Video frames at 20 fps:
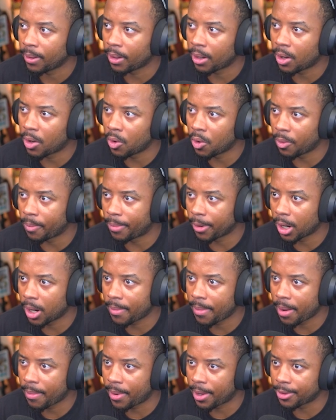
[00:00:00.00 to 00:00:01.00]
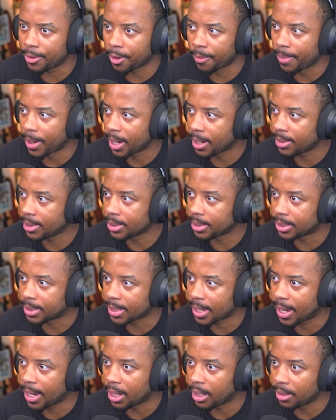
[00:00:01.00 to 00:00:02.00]
Oh, bury my mother, pale in
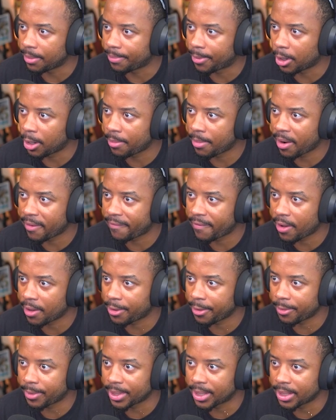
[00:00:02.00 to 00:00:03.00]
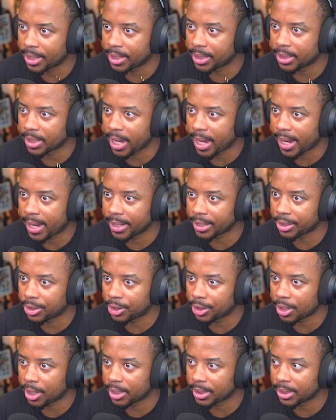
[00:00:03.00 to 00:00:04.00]
sight. Bury my father with his eyes
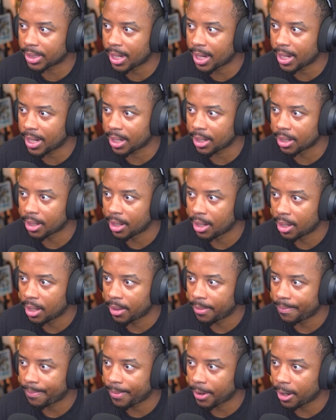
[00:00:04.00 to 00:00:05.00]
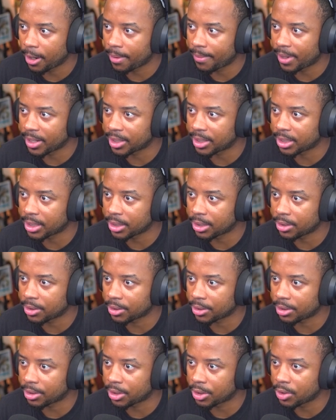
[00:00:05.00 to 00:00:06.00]
shut tight. Bury my
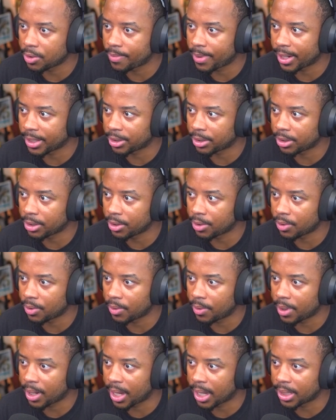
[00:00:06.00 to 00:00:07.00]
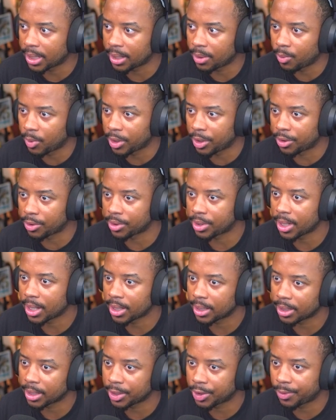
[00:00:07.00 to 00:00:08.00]
sisters 2 by 2. And then when you're
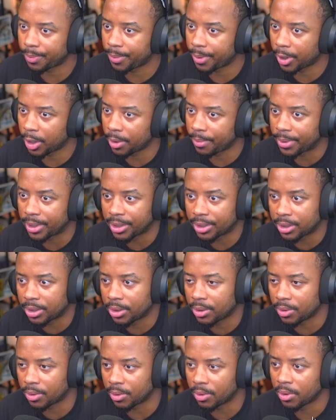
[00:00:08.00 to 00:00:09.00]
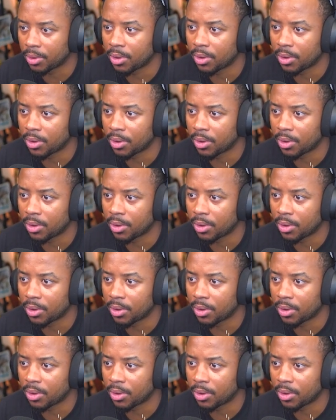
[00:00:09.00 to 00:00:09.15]
done, let's bury me too.